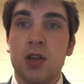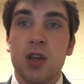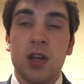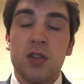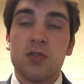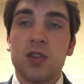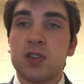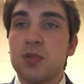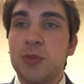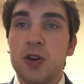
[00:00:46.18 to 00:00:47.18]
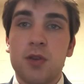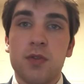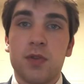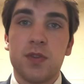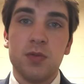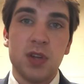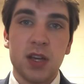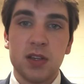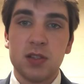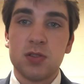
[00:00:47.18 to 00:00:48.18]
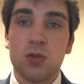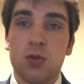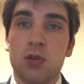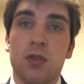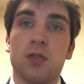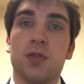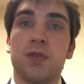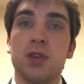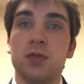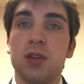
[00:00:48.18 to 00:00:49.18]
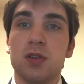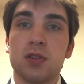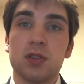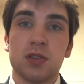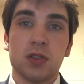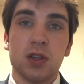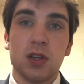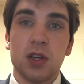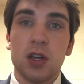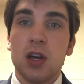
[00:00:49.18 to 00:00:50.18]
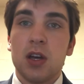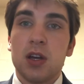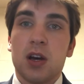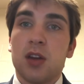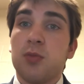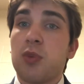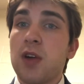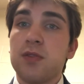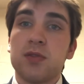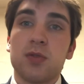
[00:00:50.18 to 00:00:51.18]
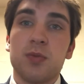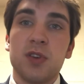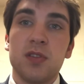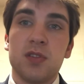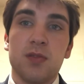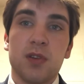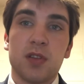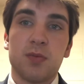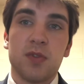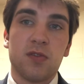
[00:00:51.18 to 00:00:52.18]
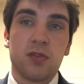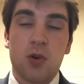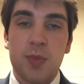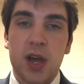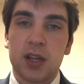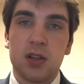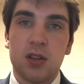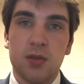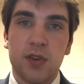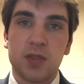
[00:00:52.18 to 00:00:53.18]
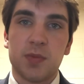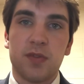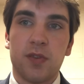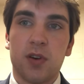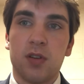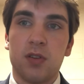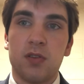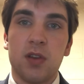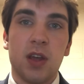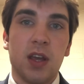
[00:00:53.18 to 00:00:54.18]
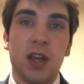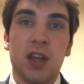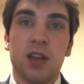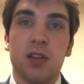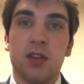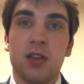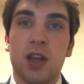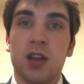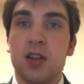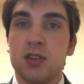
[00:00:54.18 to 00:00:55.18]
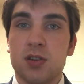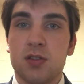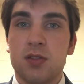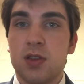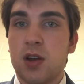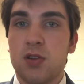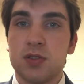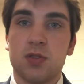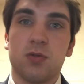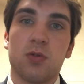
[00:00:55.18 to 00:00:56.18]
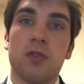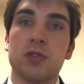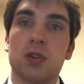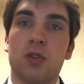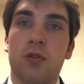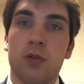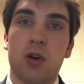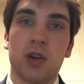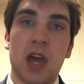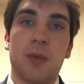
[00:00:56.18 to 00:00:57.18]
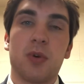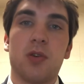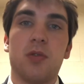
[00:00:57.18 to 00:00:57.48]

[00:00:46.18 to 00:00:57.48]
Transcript: So this could be over a few days or over a few years. The profits from these investments go back into the investment fund, and then in turn that also grows our overall capital.